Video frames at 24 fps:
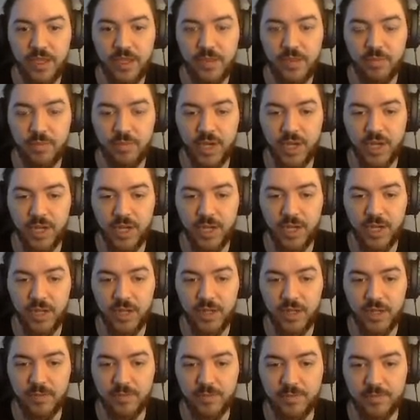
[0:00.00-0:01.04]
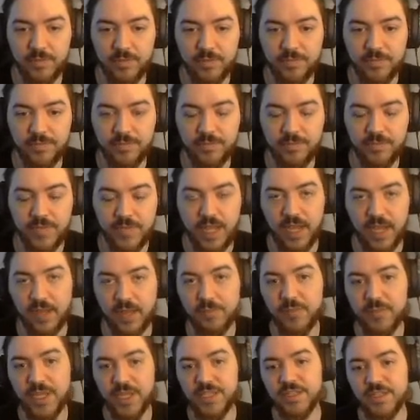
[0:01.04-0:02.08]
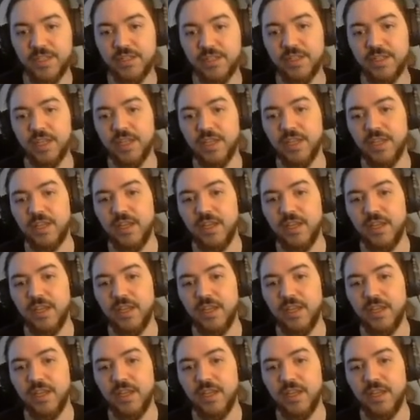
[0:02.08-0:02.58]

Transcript: But, yeah, basically,